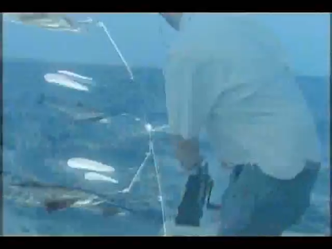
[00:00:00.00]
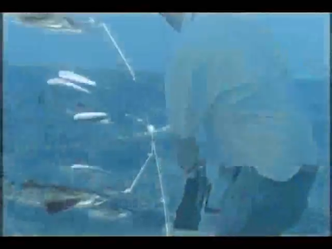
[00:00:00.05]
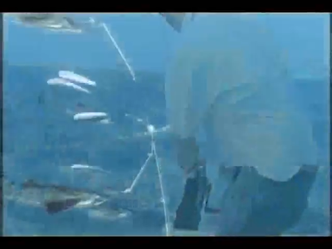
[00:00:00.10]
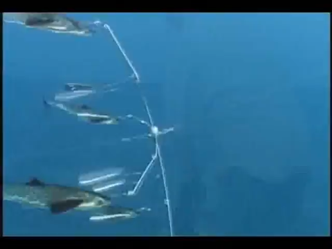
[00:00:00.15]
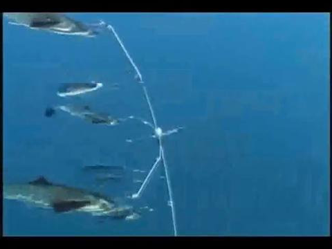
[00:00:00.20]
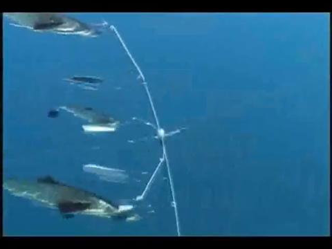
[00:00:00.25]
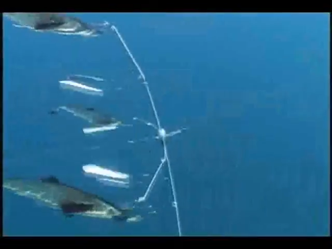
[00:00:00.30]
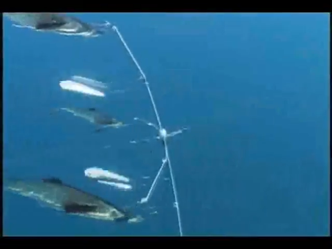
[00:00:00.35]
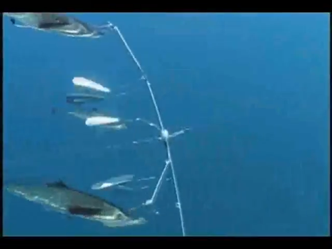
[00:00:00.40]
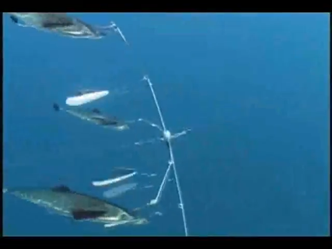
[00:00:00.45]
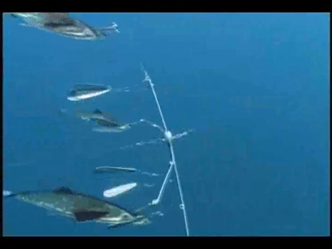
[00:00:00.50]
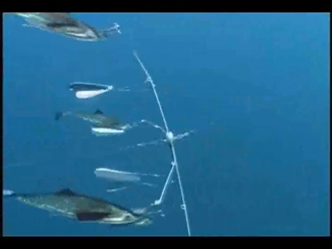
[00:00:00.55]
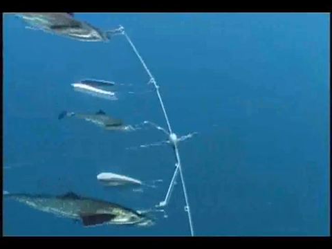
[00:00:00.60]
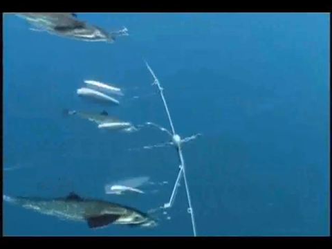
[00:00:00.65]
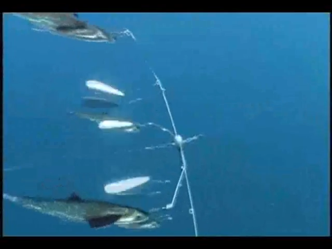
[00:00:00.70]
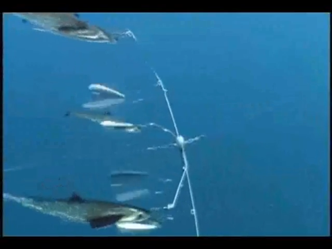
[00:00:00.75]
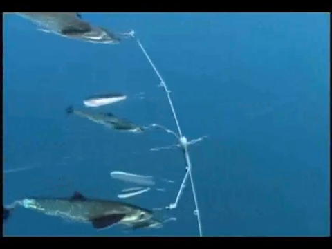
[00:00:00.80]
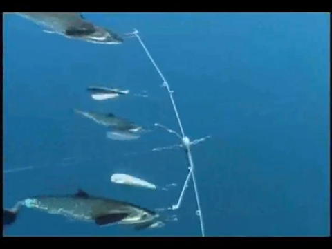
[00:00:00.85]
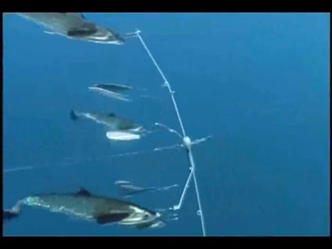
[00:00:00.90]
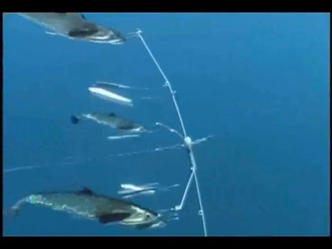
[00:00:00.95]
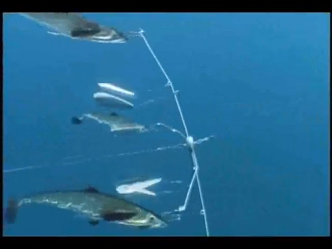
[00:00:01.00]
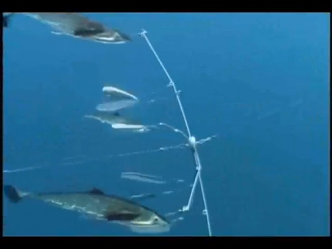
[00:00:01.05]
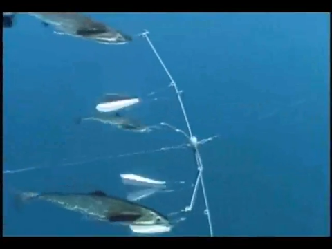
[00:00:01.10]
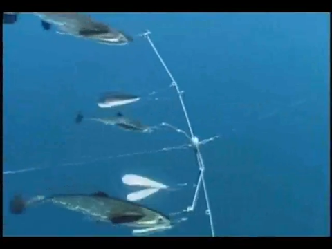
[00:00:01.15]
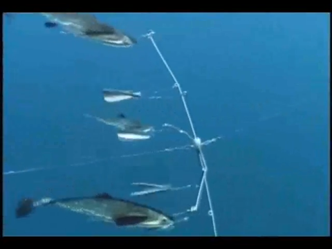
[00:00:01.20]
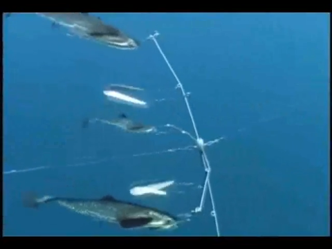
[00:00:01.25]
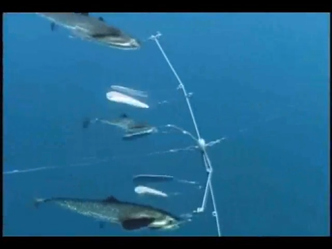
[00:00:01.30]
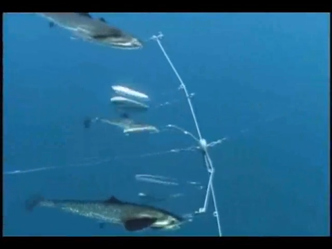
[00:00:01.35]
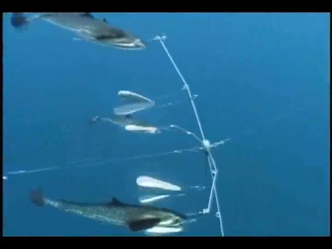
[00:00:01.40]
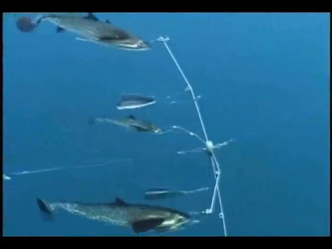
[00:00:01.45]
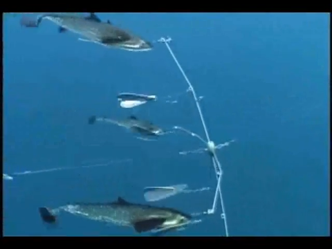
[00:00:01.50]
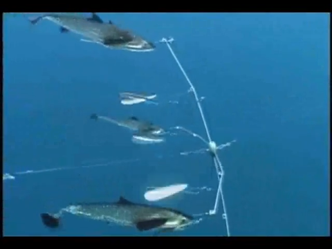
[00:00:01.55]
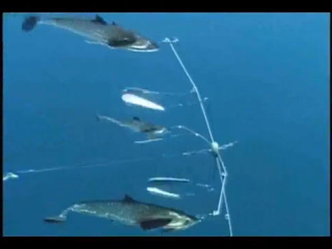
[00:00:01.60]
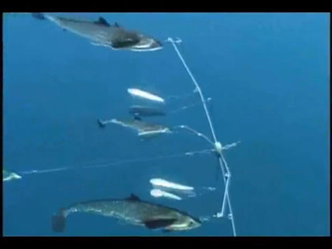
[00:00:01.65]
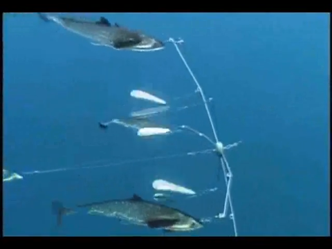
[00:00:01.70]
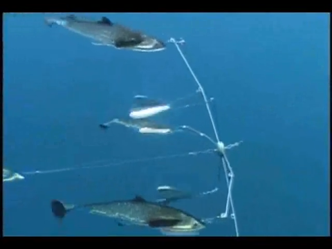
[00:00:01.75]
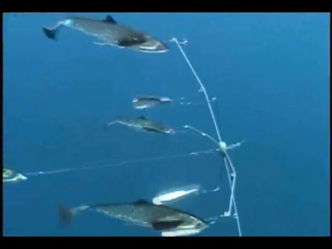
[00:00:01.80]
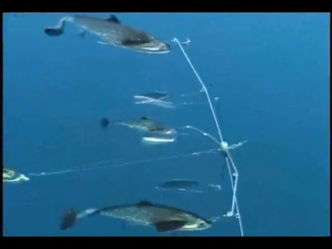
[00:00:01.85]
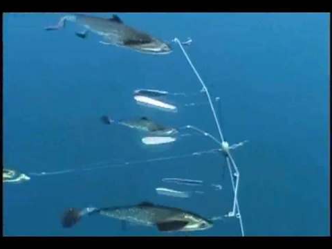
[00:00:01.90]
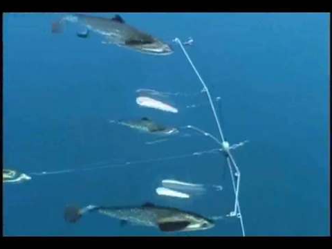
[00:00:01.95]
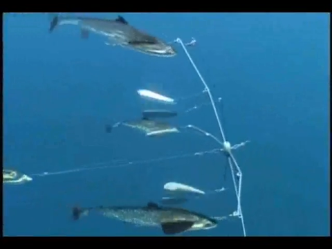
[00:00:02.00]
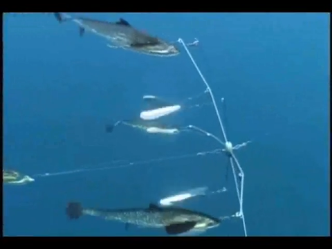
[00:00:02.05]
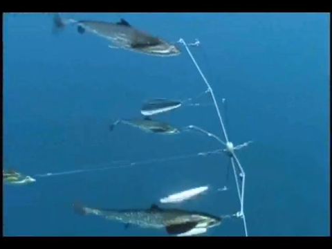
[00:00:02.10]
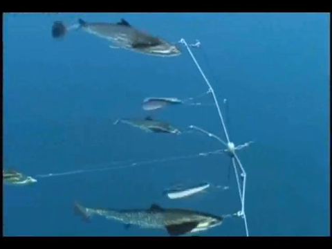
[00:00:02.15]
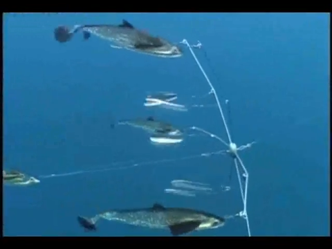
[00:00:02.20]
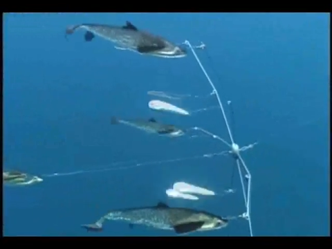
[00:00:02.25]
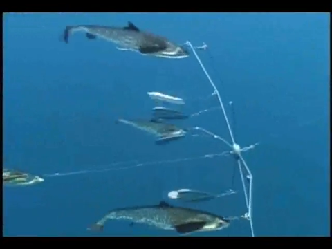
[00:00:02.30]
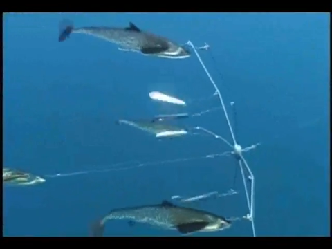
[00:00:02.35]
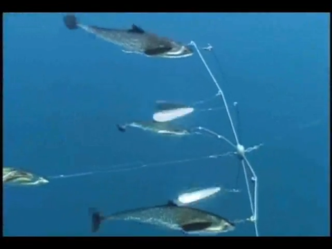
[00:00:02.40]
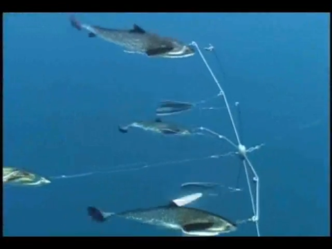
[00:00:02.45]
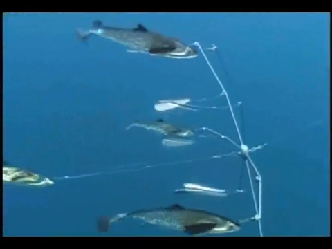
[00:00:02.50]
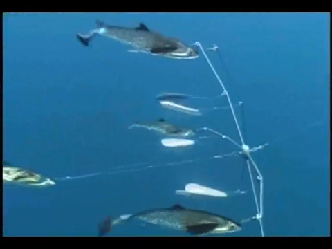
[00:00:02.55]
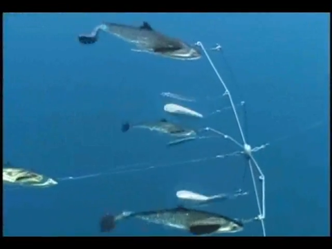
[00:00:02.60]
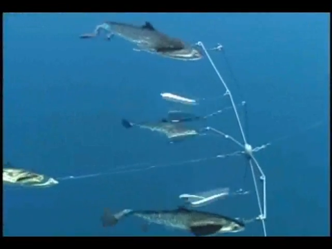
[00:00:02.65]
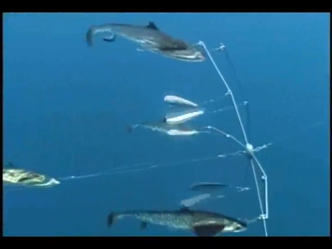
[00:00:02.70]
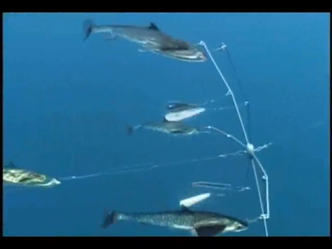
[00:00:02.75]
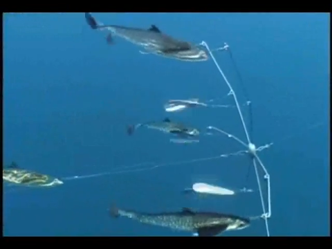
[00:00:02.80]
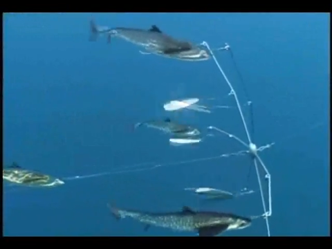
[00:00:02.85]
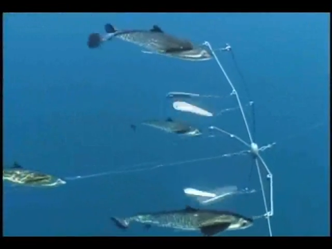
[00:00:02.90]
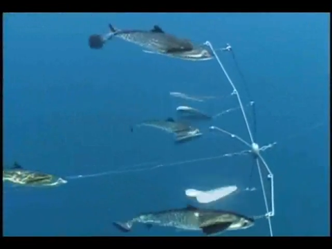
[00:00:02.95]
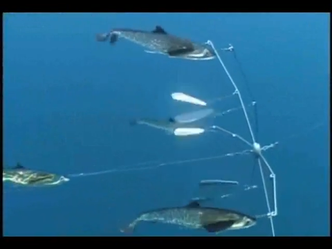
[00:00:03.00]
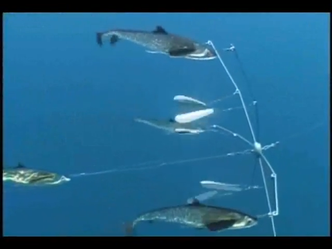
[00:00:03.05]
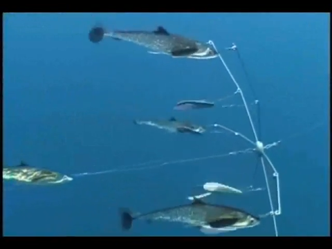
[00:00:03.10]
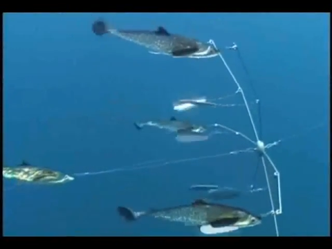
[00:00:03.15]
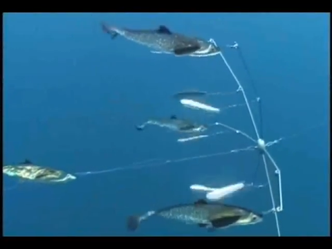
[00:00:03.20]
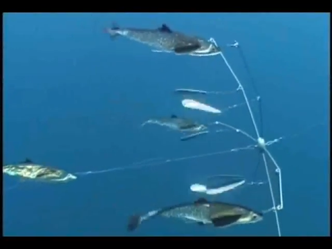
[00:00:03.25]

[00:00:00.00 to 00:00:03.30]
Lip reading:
No face is visible, so there are no lips to read.